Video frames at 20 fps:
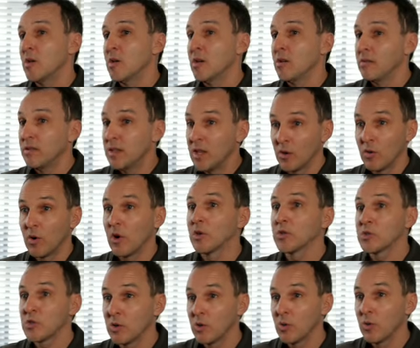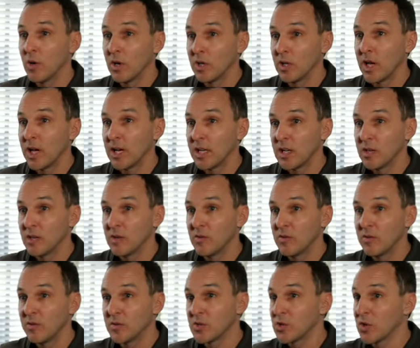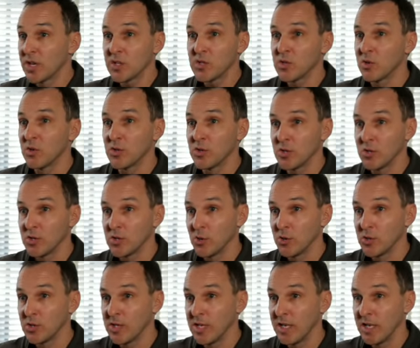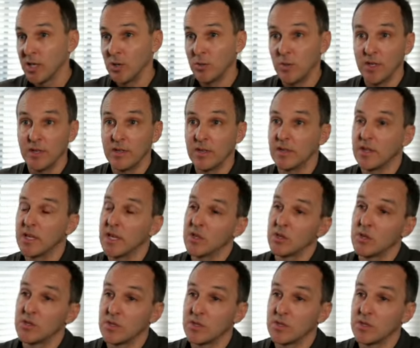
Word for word: There are also a lot of stressors associated with it. There's